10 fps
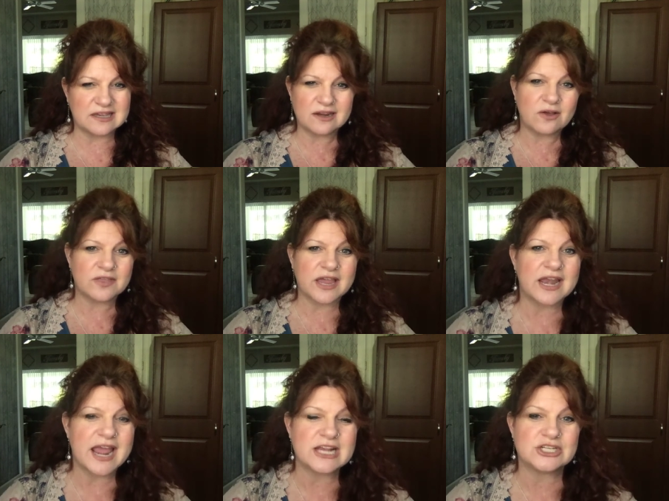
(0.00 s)
you know, the
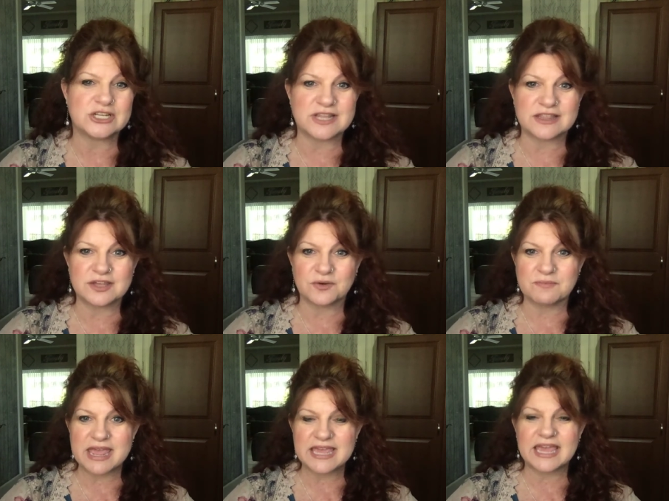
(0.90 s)
connection that they're
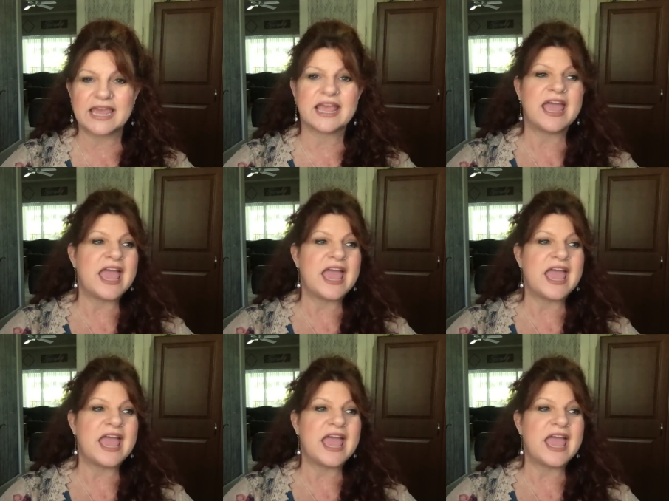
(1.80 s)
making.